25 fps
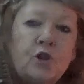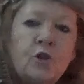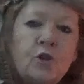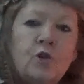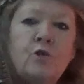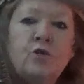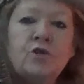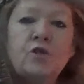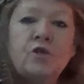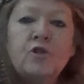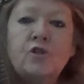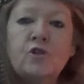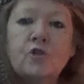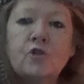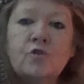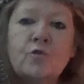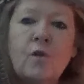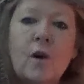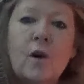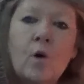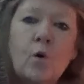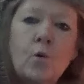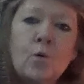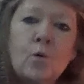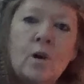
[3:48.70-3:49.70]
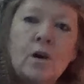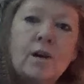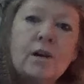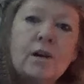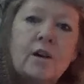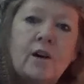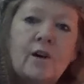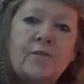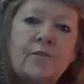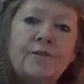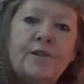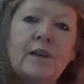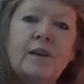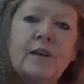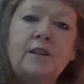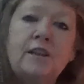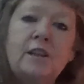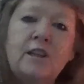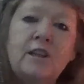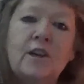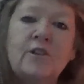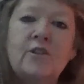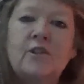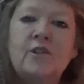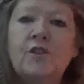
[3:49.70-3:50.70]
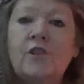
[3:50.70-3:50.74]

use the scroll like I've done in other